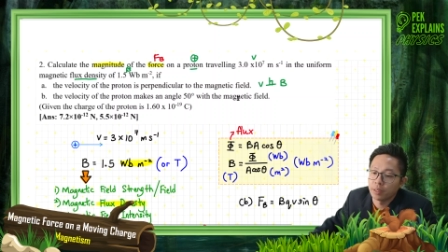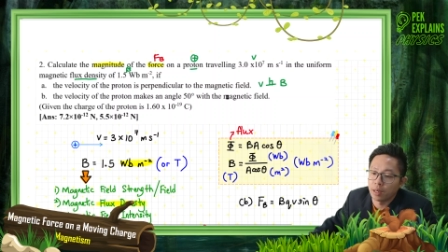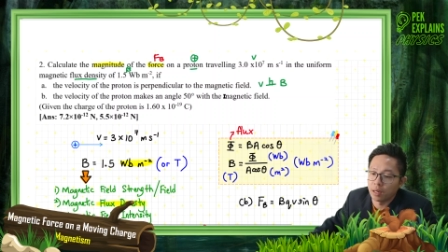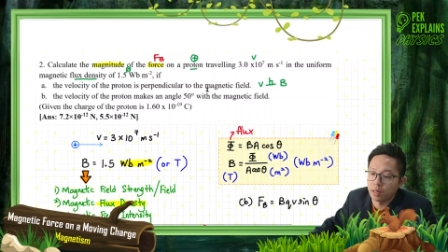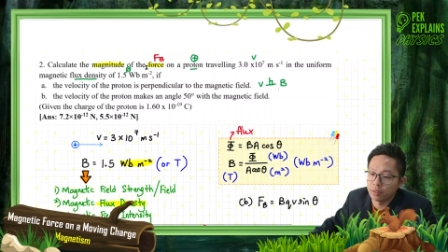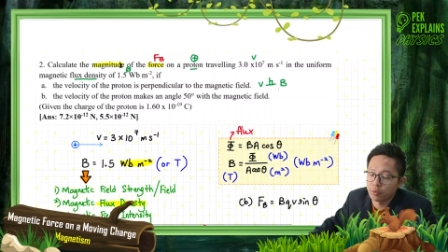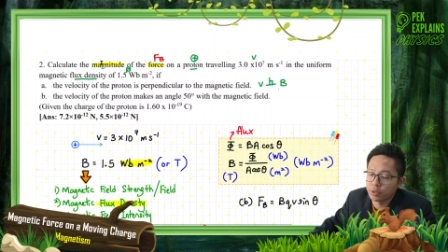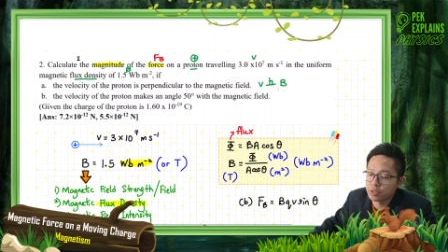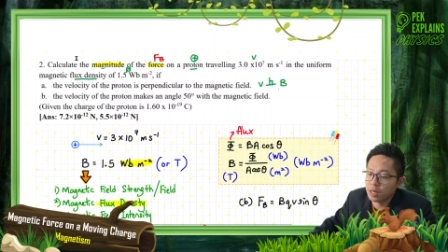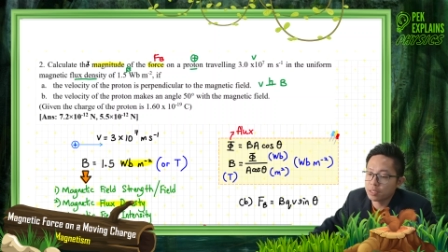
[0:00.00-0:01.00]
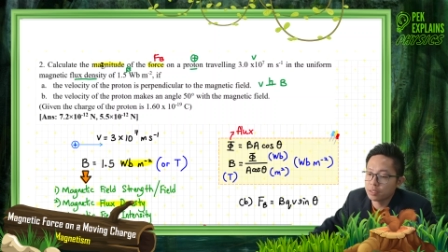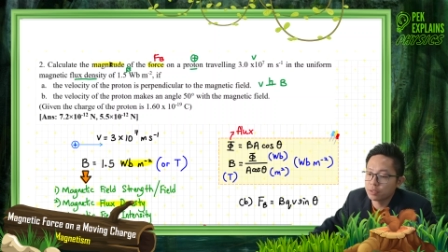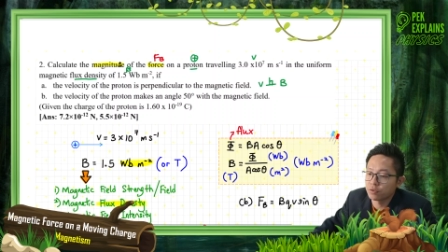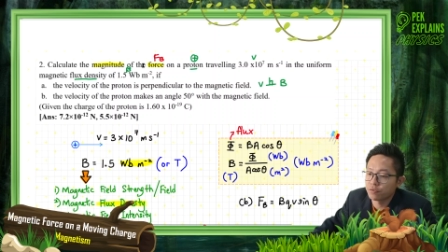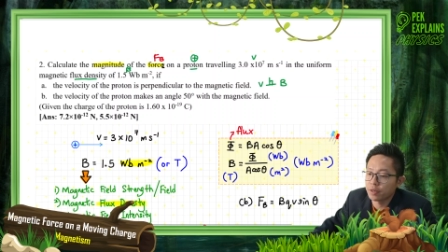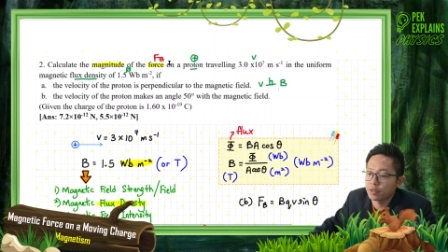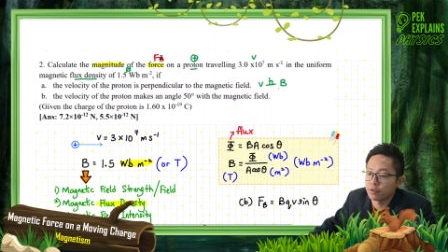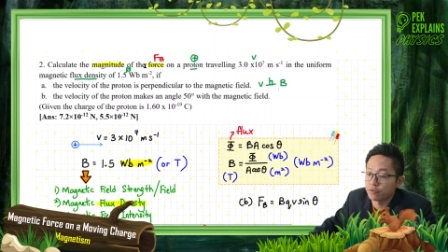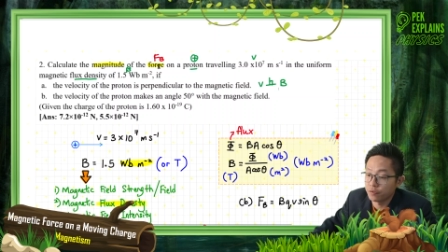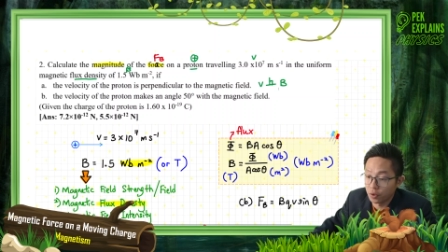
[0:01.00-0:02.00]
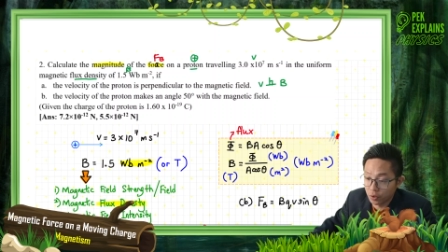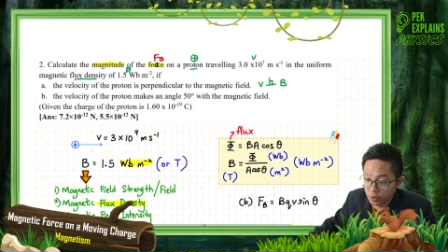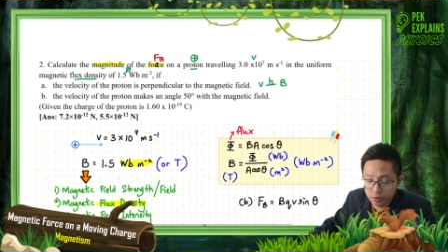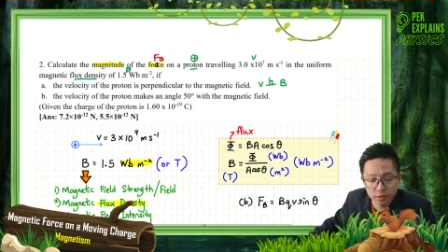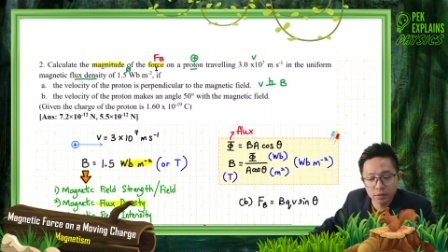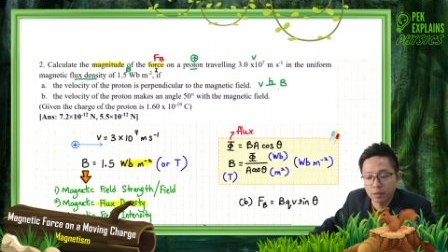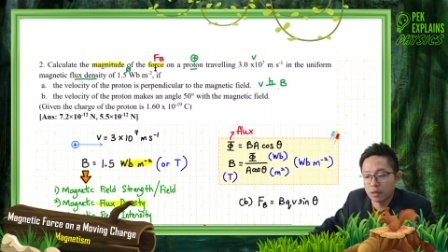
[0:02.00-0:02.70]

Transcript: The question asks us to find the force.